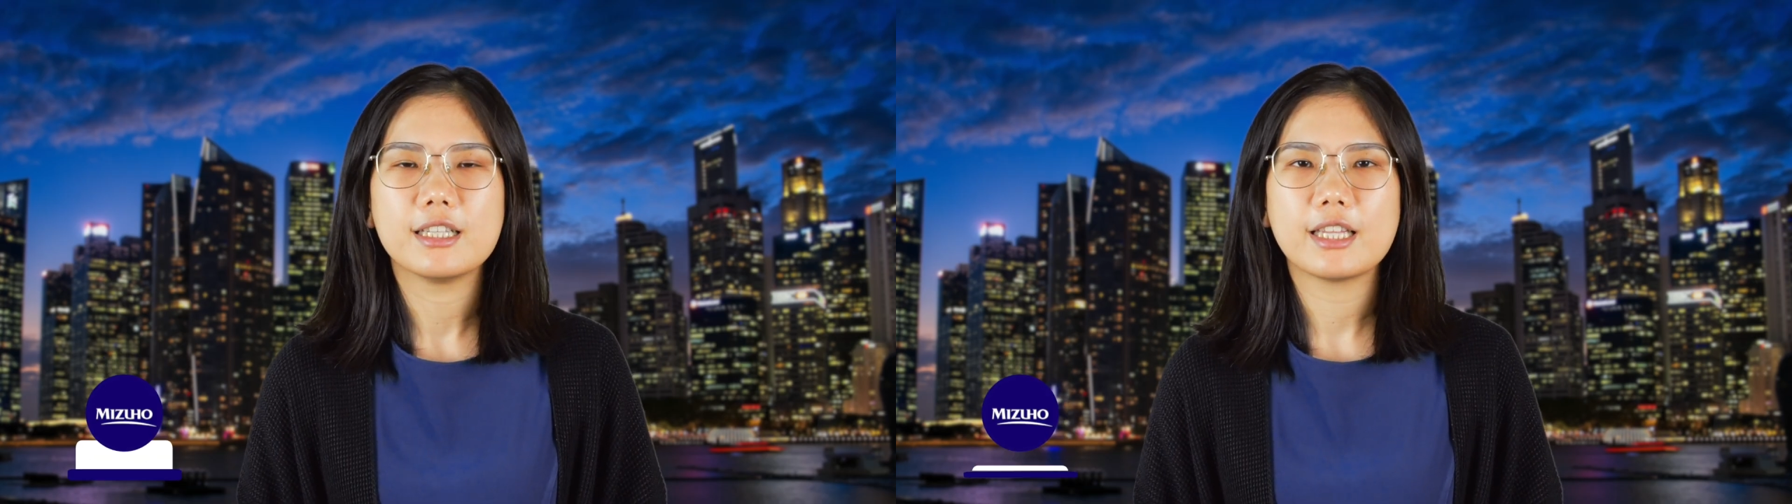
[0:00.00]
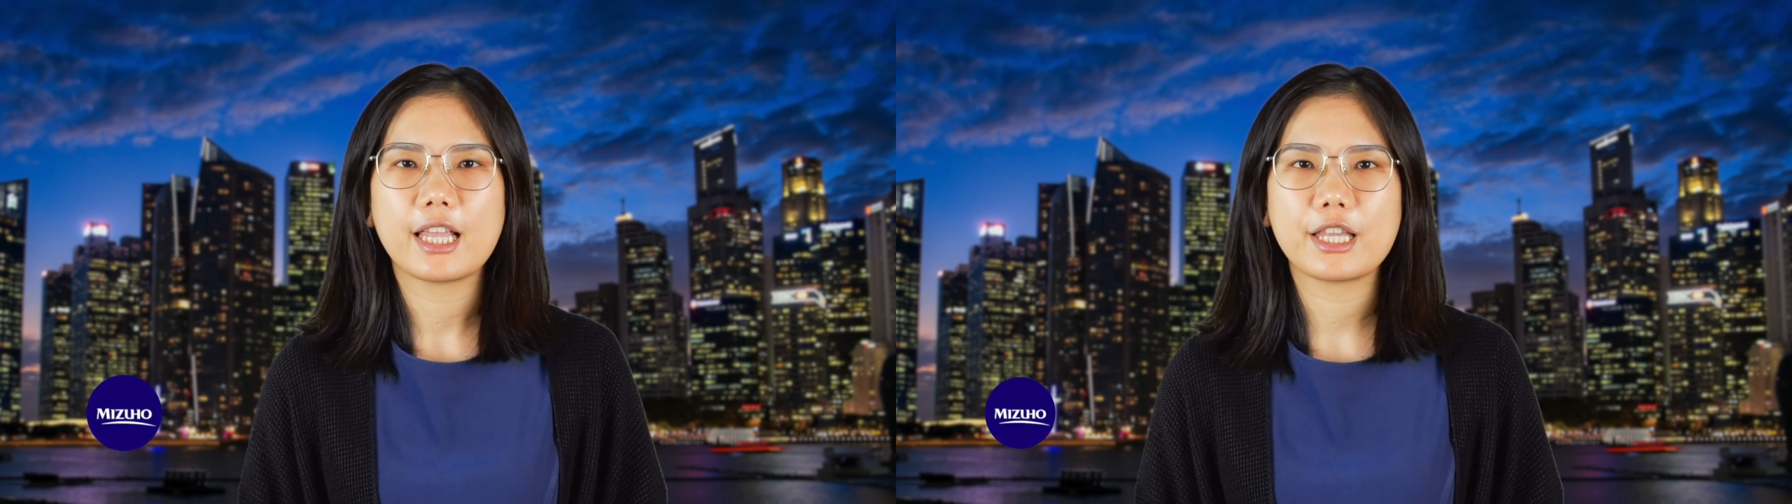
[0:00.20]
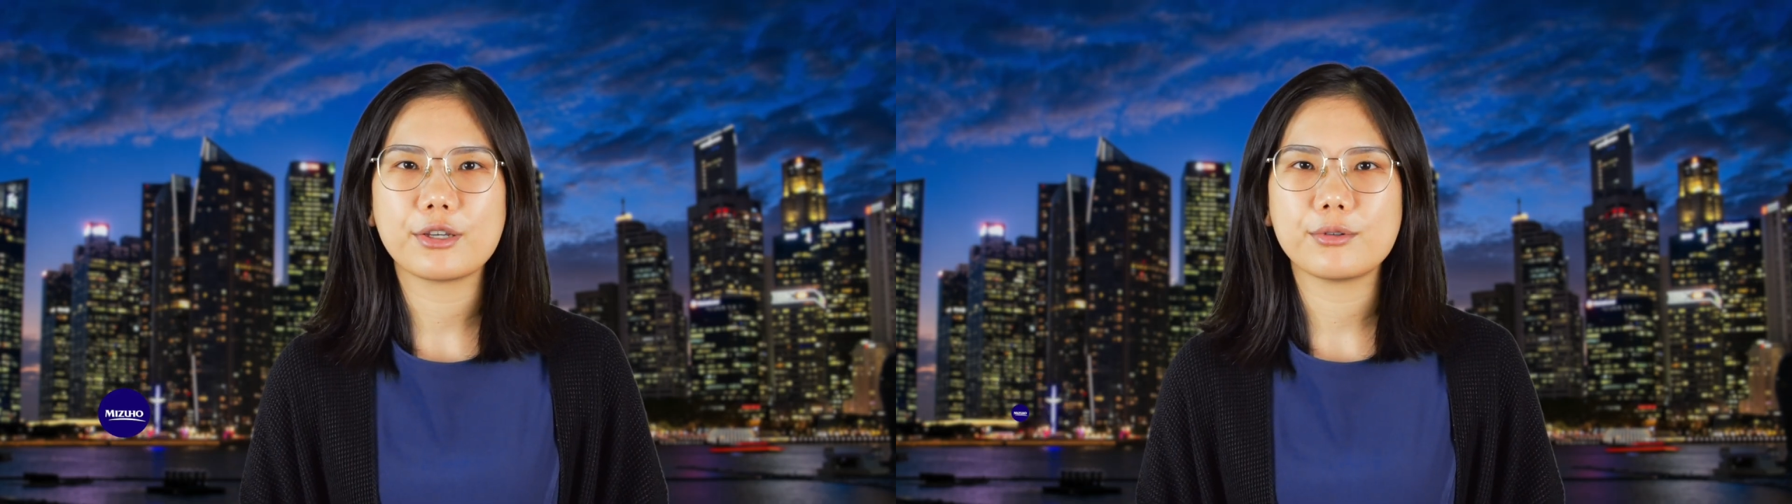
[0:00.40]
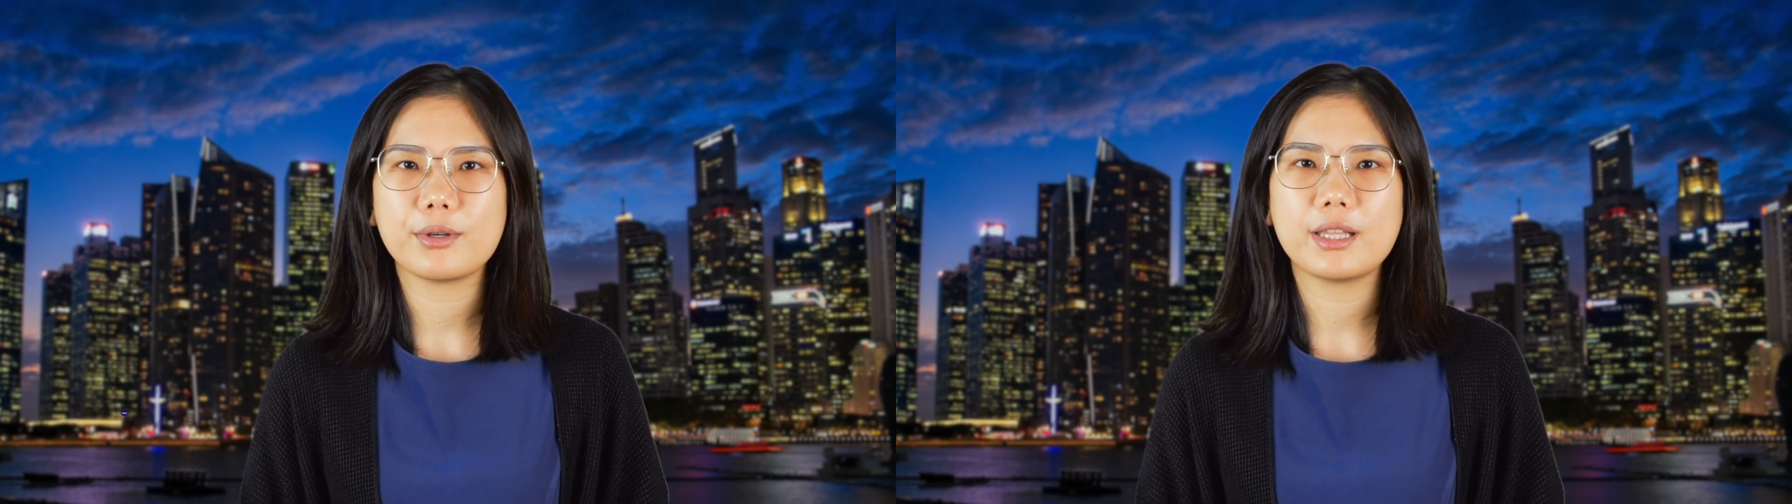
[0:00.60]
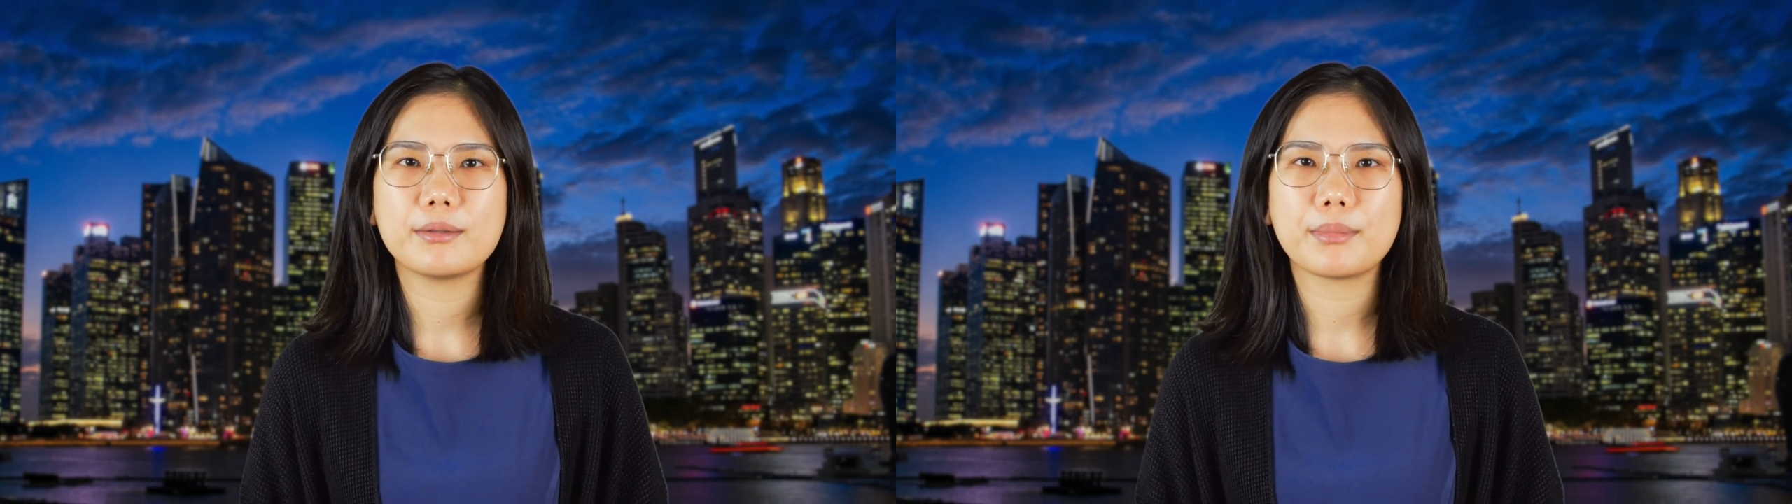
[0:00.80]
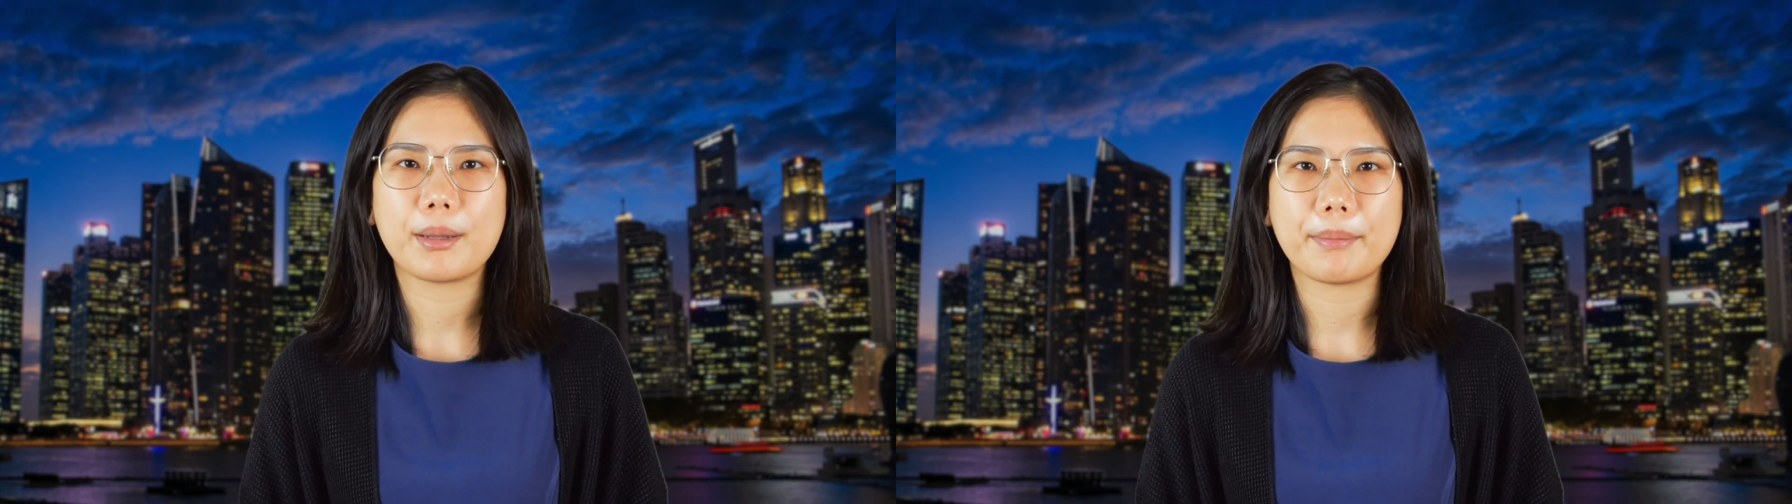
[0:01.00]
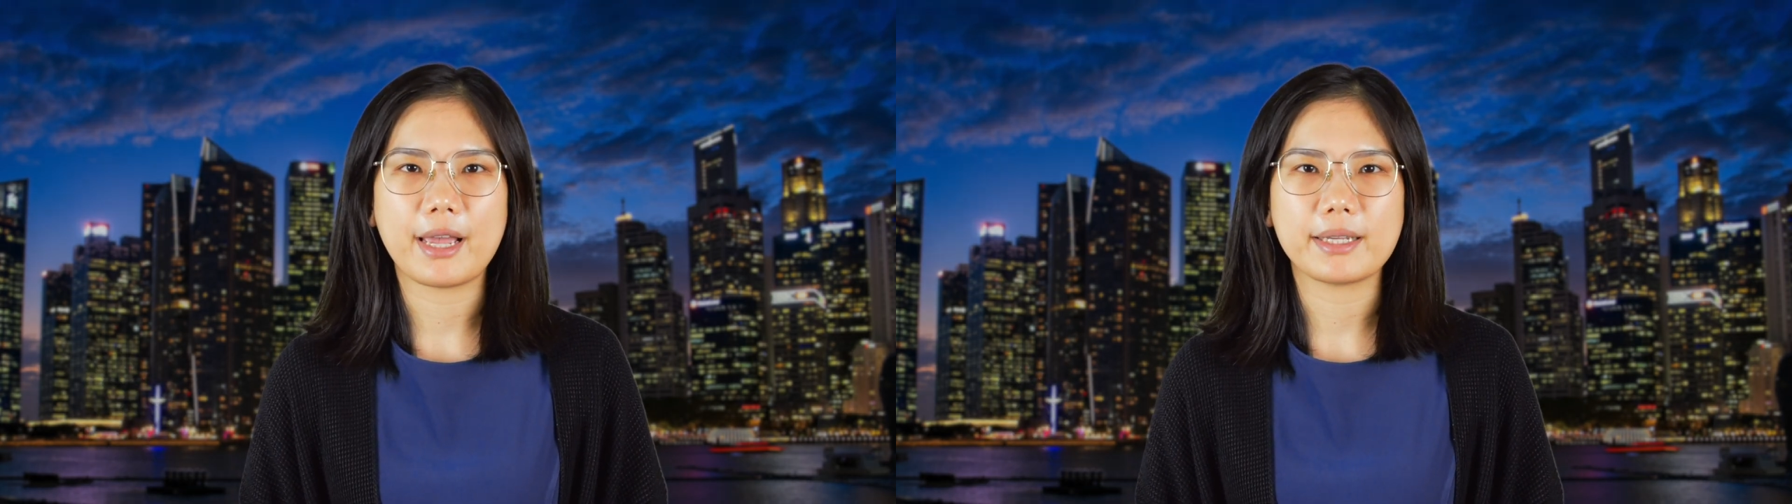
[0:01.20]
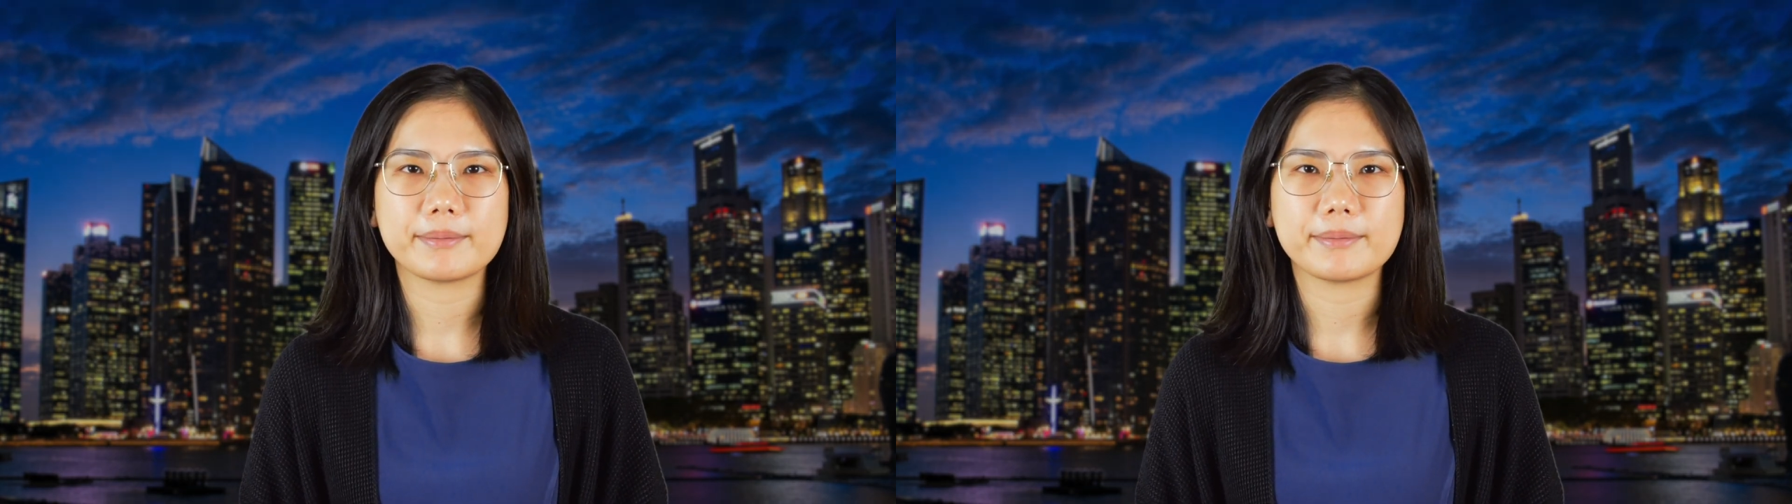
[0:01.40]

Thank you and bye-bye.